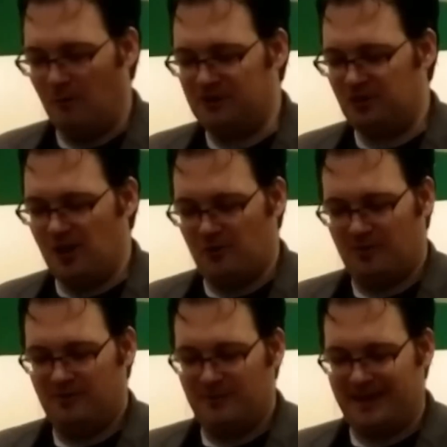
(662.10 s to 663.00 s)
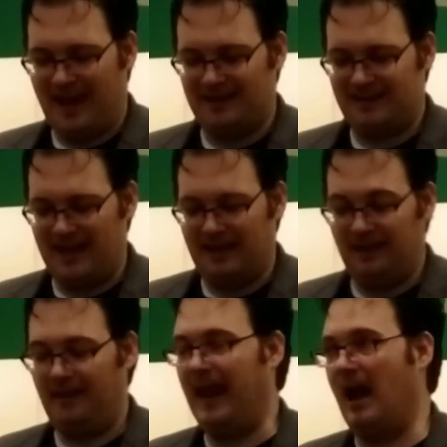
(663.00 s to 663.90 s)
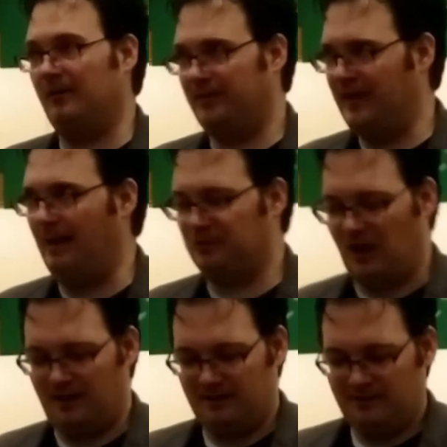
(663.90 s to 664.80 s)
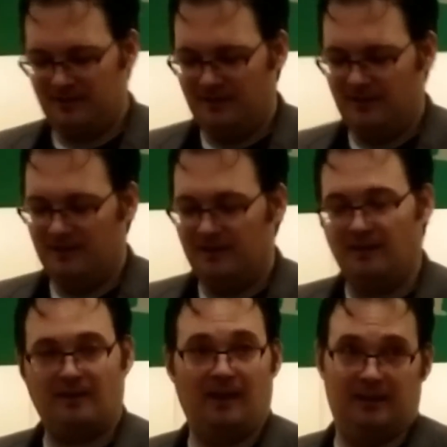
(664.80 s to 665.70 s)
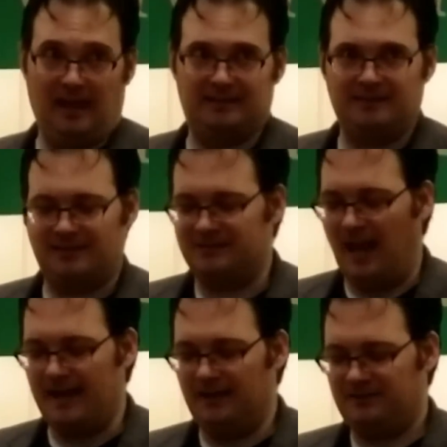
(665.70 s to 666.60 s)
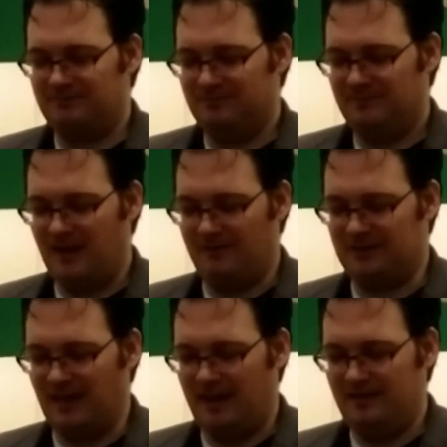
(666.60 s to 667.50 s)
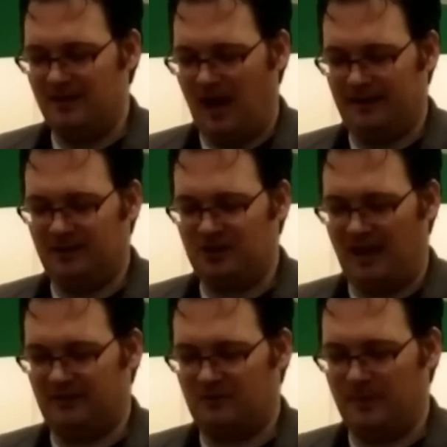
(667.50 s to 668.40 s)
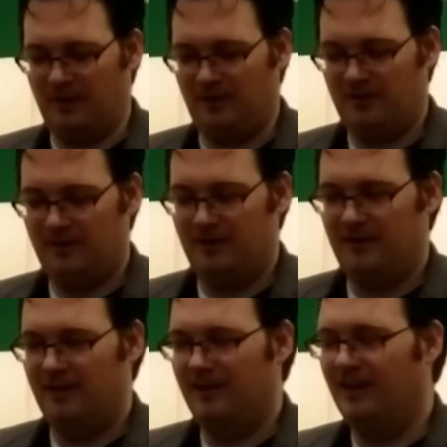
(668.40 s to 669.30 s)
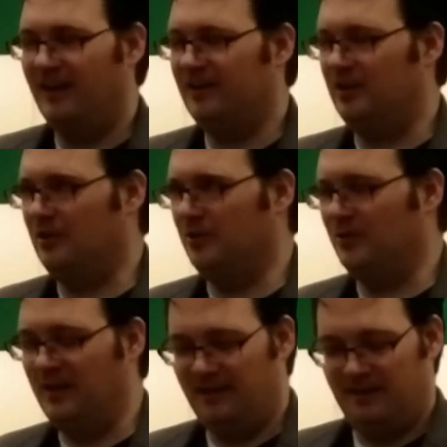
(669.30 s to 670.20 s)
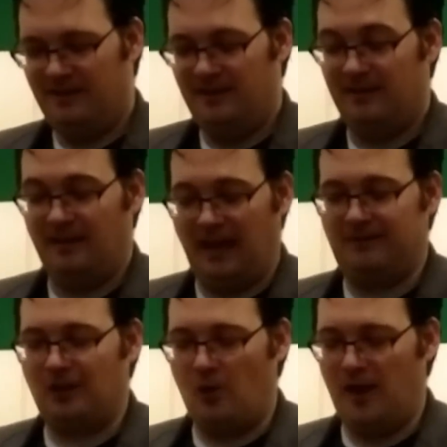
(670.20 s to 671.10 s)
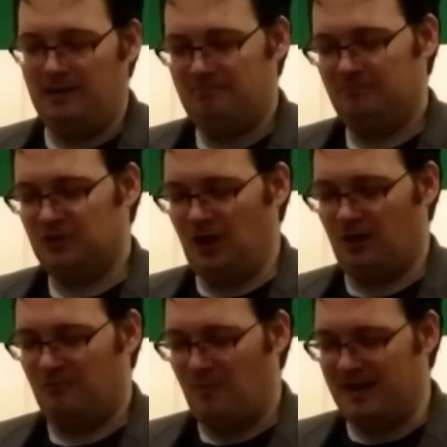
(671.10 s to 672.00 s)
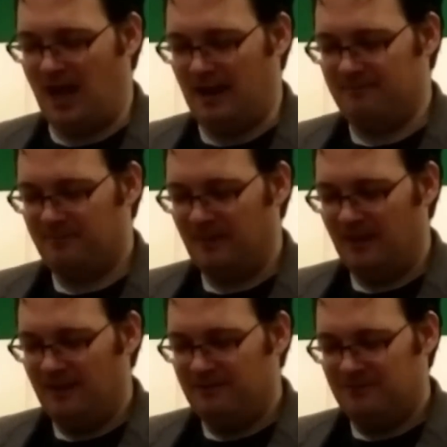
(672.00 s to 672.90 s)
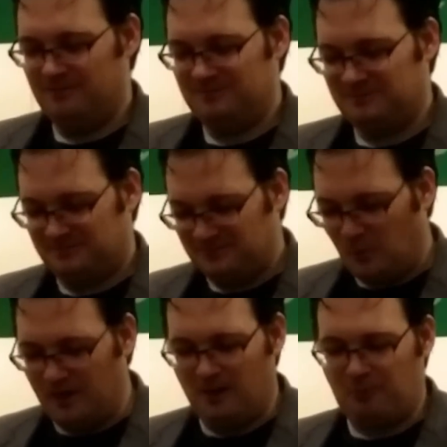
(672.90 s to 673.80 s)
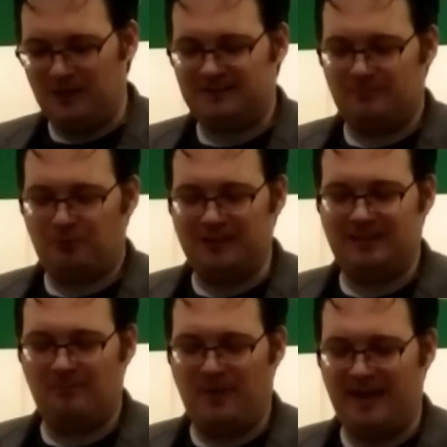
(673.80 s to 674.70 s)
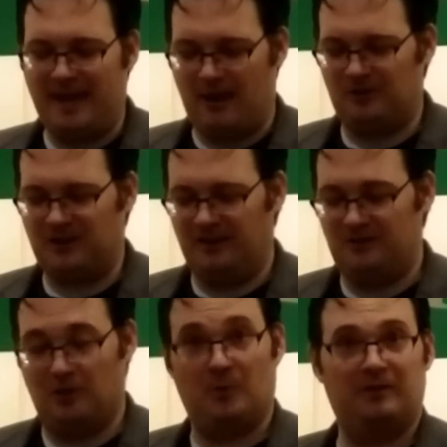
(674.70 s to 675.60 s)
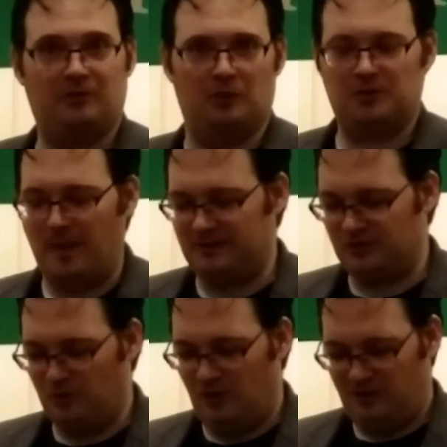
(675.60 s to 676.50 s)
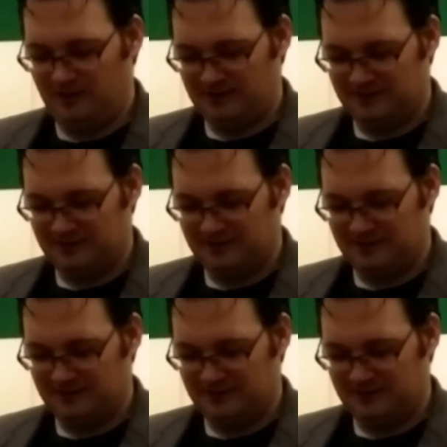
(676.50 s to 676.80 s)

would you do? We can't take anything out of the Snapshot." "Unless it's inside us," Davis said, nodding to Chaz's beer. "You'd eat the coin? Sure, why not? What are the precinct bean counters going to do? Search my stool?"